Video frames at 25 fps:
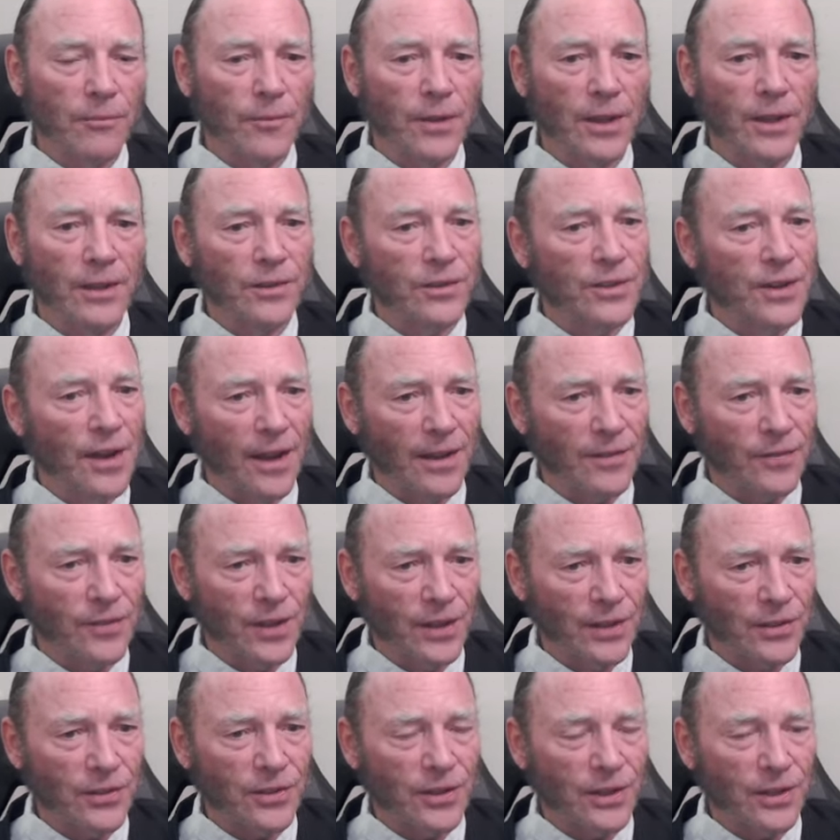is not
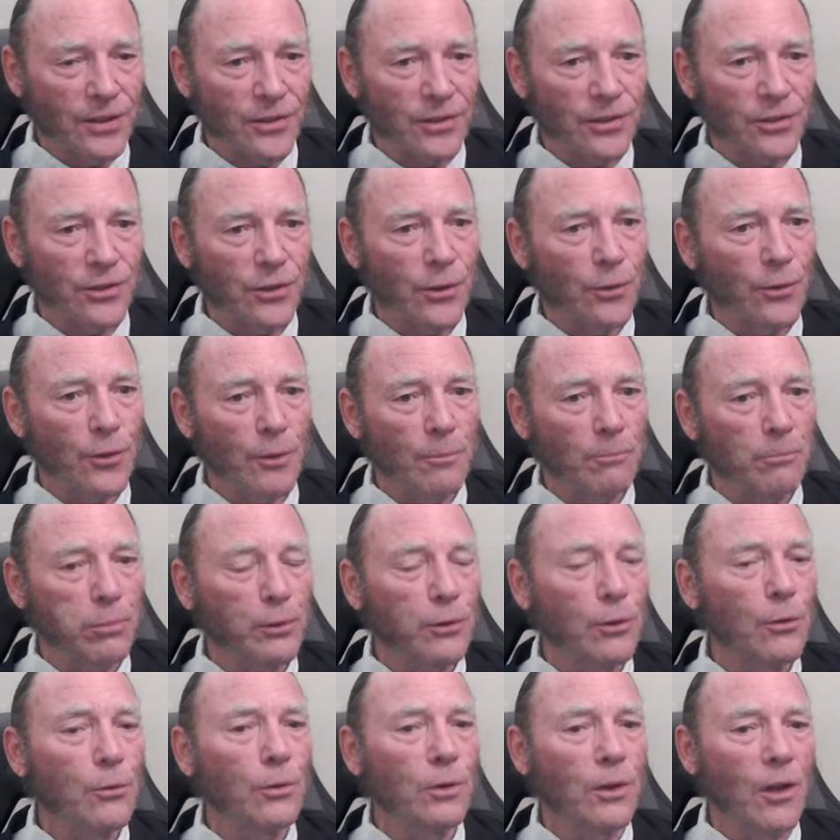distance, so the
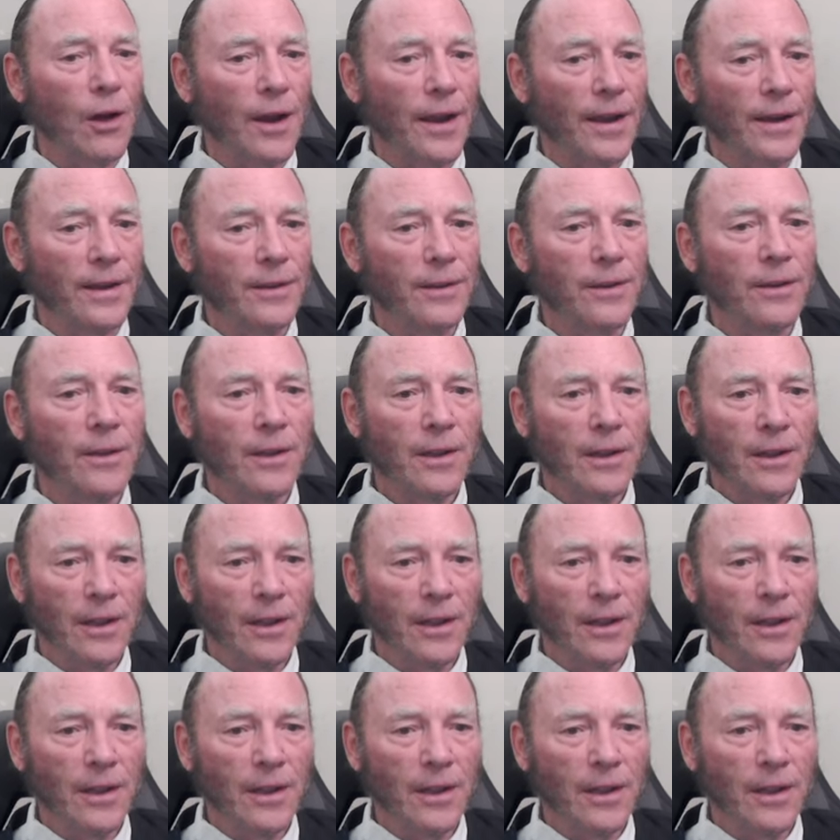blue line